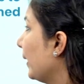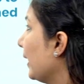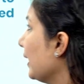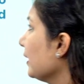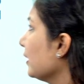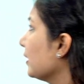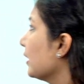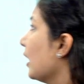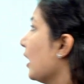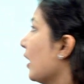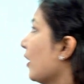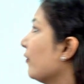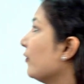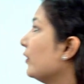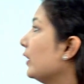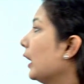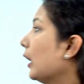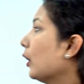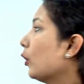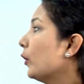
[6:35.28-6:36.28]
plus,
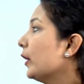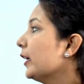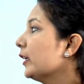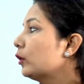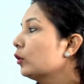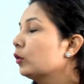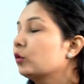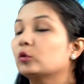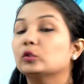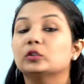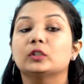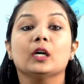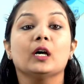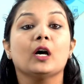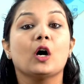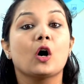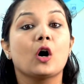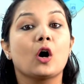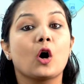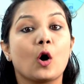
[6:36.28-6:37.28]
we are going to do
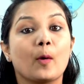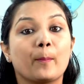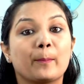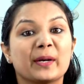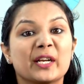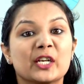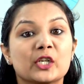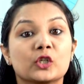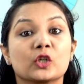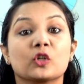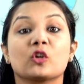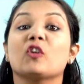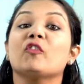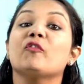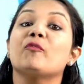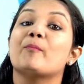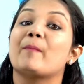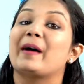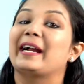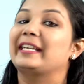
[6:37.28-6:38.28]
the operation
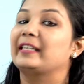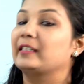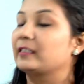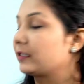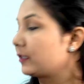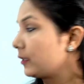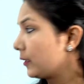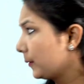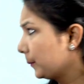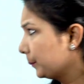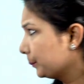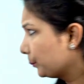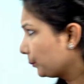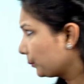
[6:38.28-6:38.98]
of minus.